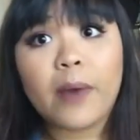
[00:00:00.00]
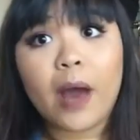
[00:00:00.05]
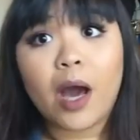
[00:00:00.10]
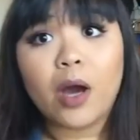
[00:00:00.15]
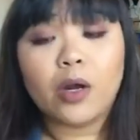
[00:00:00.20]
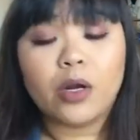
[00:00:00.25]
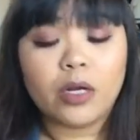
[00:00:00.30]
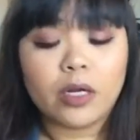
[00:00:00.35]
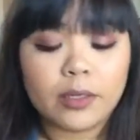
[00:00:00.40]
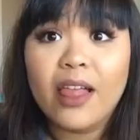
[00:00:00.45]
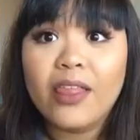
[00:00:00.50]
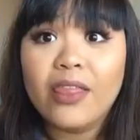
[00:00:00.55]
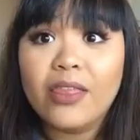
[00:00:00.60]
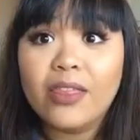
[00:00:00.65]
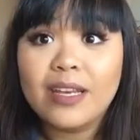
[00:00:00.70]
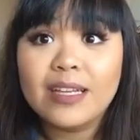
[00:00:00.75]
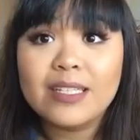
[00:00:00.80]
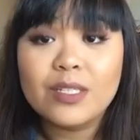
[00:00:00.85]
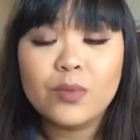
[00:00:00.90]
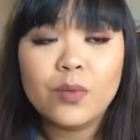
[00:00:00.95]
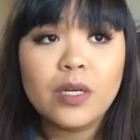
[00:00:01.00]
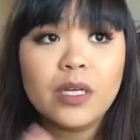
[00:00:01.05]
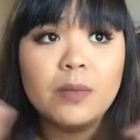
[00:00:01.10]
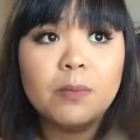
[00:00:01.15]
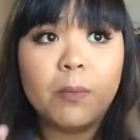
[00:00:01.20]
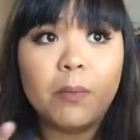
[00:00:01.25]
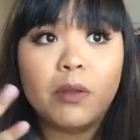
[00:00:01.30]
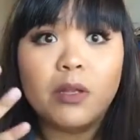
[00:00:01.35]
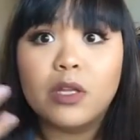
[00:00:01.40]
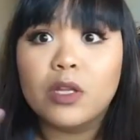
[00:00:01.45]
powder. This
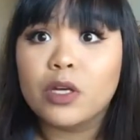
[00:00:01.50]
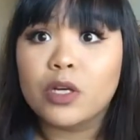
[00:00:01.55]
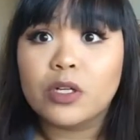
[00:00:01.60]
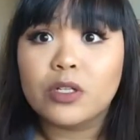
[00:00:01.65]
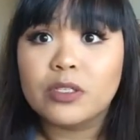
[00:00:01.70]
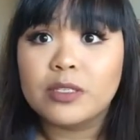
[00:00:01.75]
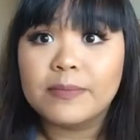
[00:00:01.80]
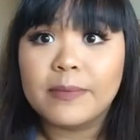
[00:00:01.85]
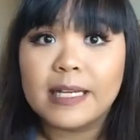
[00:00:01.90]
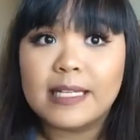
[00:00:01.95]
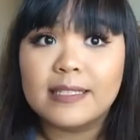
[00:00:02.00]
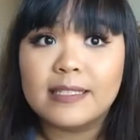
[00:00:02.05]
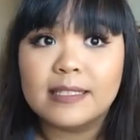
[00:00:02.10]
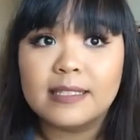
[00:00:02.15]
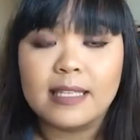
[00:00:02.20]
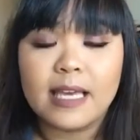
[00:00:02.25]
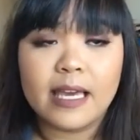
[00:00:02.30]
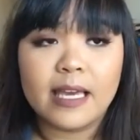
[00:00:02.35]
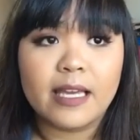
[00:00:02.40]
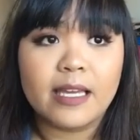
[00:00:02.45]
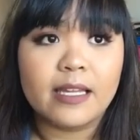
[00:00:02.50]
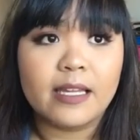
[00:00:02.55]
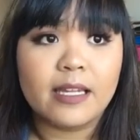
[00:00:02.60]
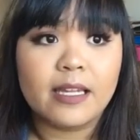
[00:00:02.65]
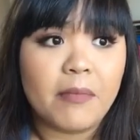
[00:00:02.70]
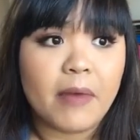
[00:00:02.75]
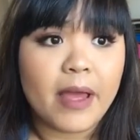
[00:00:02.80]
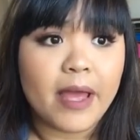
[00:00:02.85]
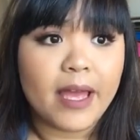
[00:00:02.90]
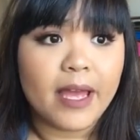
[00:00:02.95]
one blurs my skin
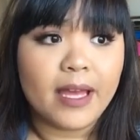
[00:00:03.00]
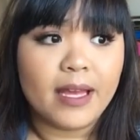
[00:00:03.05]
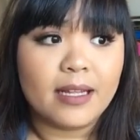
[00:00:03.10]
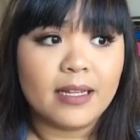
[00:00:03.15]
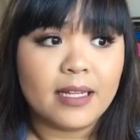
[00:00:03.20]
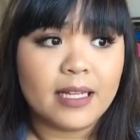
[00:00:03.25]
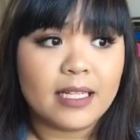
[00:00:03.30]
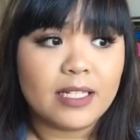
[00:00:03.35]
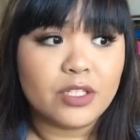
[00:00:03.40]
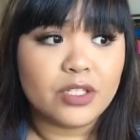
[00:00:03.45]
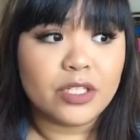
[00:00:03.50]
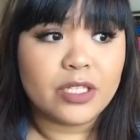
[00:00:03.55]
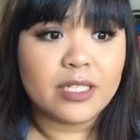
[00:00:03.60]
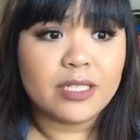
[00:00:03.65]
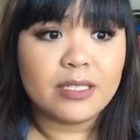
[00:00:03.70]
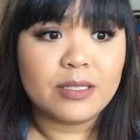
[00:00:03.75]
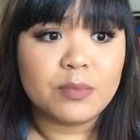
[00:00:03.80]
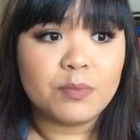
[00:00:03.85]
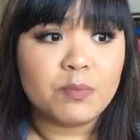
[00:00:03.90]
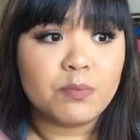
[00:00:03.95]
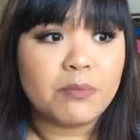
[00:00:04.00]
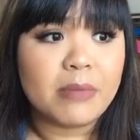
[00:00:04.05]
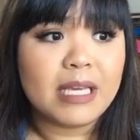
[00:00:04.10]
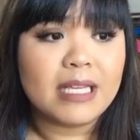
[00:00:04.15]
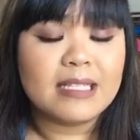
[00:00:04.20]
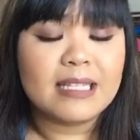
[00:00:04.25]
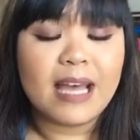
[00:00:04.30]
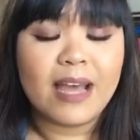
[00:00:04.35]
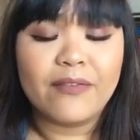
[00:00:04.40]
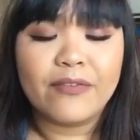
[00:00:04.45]
and it just
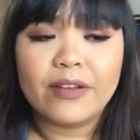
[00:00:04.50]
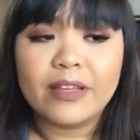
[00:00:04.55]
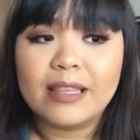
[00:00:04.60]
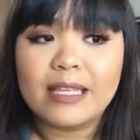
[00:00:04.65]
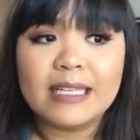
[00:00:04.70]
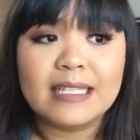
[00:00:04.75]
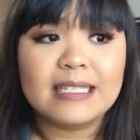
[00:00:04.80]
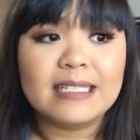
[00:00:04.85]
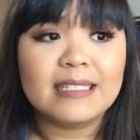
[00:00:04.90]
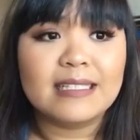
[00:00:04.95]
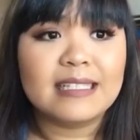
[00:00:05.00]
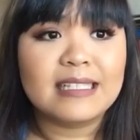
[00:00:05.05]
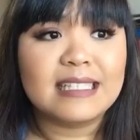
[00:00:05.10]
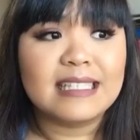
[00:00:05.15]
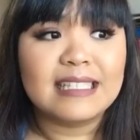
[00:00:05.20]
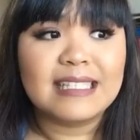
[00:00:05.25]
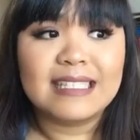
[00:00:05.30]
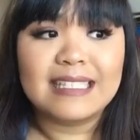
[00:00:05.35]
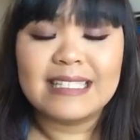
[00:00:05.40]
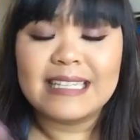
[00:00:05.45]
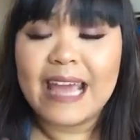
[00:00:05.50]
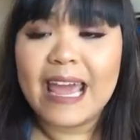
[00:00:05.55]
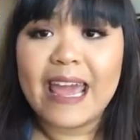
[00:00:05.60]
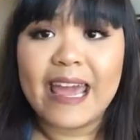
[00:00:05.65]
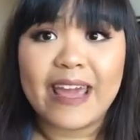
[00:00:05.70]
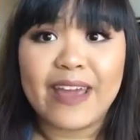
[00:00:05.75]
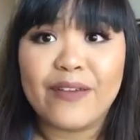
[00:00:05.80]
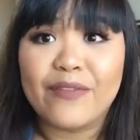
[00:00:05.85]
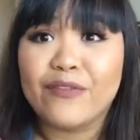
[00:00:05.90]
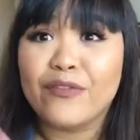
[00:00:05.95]
makes everything
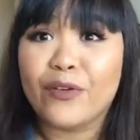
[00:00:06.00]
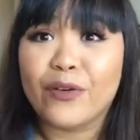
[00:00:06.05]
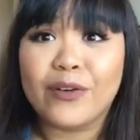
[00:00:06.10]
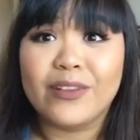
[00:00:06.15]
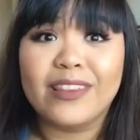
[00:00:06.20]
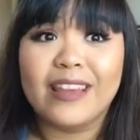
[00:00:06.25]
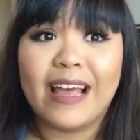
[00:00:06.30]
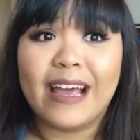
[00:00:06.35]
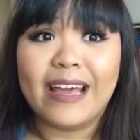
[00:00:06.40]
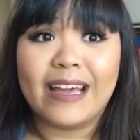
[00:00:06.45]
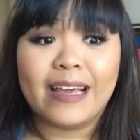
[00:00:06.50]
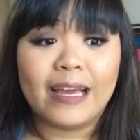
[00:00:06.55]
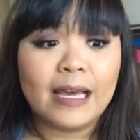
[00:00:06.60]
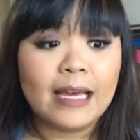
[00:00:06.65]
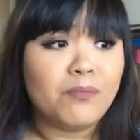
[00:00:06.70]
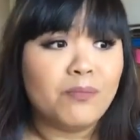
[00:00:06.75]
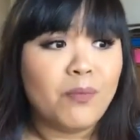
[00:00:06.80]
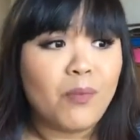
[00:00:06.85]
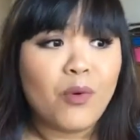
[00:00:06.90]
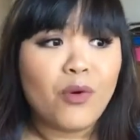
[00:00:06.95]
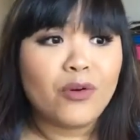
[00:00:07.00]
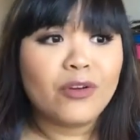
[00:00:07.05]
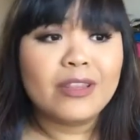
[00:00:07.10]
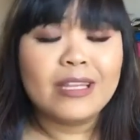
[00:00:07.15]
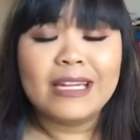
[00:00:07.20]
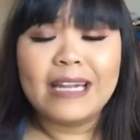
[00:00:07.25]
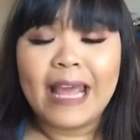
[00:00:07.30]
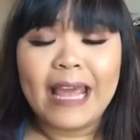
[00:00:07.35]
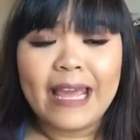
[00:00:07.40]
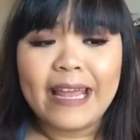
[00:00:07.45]
stay for like more
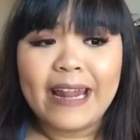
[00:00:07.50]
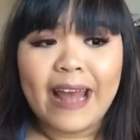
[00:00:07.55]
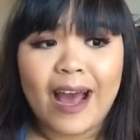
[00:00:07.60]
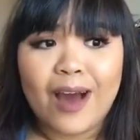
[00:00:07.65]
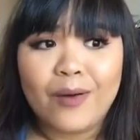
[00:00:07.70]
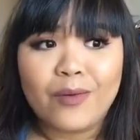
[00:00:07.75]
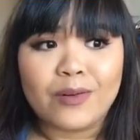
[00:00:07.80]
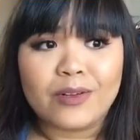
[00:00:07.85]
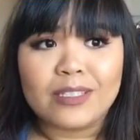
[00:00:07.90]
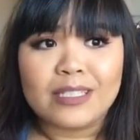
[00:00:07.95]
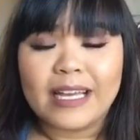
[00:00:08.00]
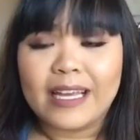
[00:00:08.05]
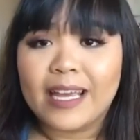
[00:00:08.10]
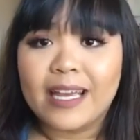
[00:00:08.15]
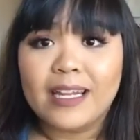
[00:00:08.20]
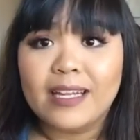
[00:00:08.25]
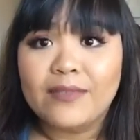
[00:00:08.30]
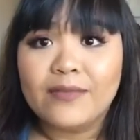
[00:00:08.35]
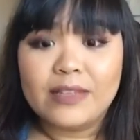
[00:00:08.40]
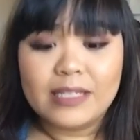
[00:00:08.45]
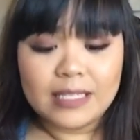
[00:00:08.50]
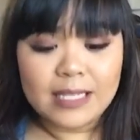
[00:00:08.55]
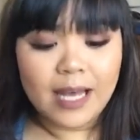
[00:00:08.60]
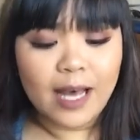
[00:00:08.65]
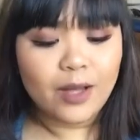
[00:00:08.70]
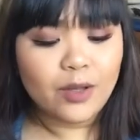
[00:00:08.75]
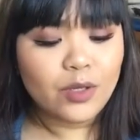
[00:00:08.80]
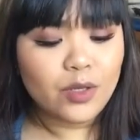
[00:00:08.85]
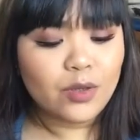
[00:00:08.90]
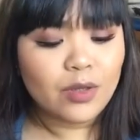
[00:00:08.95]
than 8 hours. I can't even
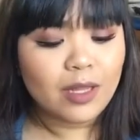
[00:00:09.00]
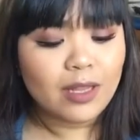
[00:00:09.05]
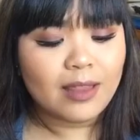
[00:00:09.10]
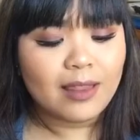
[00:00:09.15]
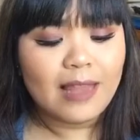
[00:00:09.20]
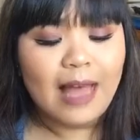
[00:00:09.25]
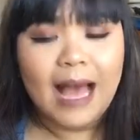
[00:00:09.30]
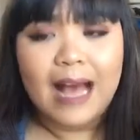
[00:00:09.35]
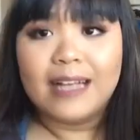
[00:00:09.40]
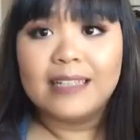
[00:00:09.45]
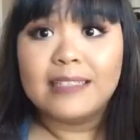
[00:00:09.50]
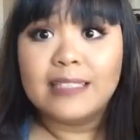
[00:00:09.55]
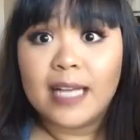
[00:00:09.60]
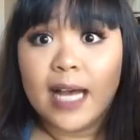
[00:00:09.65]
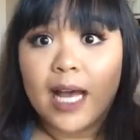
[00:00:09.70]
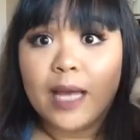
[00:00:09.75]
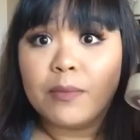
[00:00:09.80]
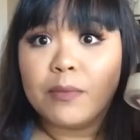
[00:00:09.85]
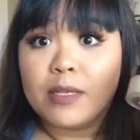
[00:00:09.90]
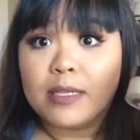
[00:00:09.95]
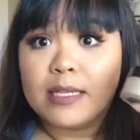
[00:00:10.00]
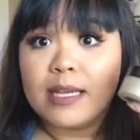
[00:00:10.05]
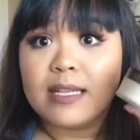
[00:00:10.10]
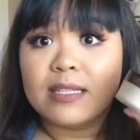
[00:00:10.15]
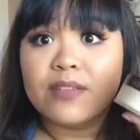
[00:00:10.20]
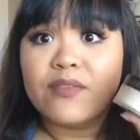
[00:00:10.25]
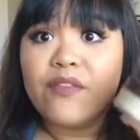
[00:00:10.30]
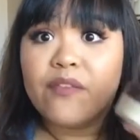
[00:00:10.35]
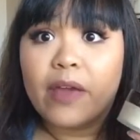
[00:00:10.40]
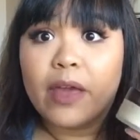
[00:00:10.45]
tell you the last time this
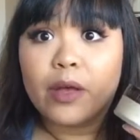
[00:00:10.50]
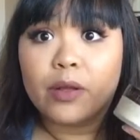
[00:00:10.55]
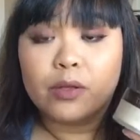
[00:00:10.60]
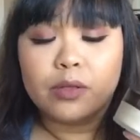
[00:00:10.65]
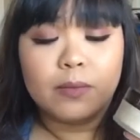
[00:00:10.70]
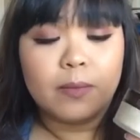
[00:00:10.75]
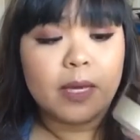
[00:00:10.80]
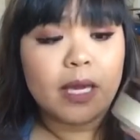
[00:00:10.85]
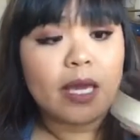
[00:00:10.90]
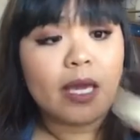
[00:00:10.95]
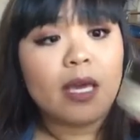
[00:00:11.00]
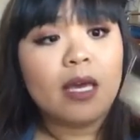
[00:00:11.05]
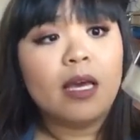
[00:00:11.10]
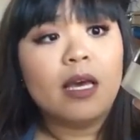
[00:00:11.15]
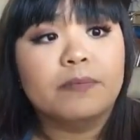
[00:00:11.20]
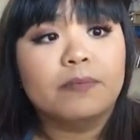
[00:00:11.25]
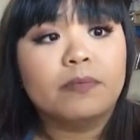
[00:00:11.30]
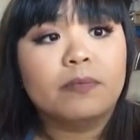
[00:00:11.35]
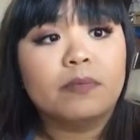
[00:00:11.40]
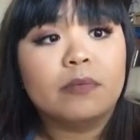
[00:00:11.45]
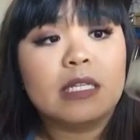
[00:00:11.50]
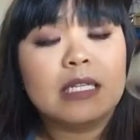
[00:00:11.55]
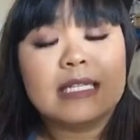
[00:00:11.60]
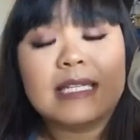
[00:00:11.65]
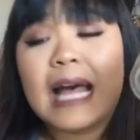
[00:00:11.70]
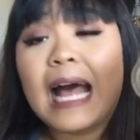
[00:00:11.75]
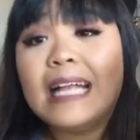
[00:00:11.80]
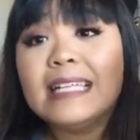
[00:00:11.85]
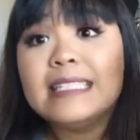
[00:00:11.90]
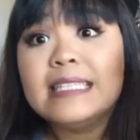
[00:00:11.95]
has failed me. This
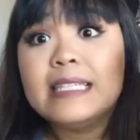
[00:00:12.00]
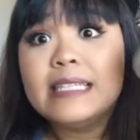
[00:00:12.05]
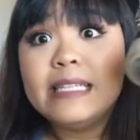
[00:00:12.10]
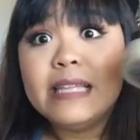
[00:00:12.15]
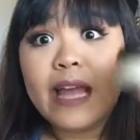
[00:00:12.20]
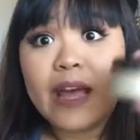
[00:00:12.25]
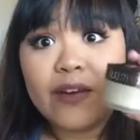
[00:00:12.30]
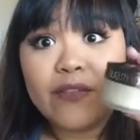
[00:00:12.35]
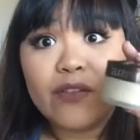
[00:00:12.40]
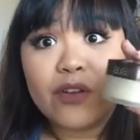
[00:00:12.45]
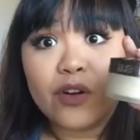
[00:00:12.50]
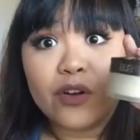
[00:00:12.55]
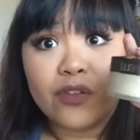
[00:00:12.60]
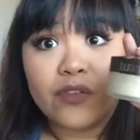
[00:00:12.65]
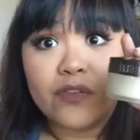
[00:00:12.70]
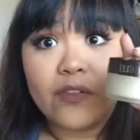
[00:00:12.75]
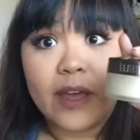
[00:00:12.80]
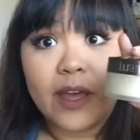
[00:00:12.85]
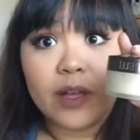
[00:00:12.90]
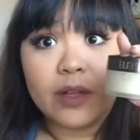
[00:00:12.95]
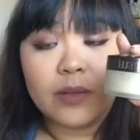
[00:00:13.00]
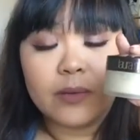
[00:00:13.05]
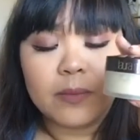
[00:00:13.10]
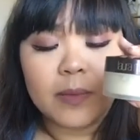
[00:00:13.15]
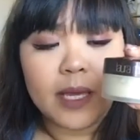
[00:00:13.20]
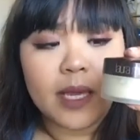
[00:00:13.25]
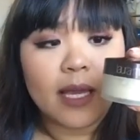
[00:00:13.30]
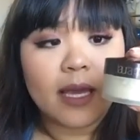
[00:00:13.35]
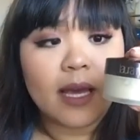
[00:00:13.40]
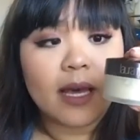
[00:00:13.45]
has never failed
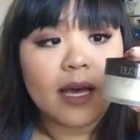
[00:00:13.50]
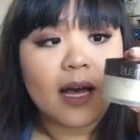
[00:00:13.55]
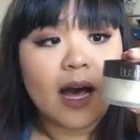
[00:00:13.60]
me.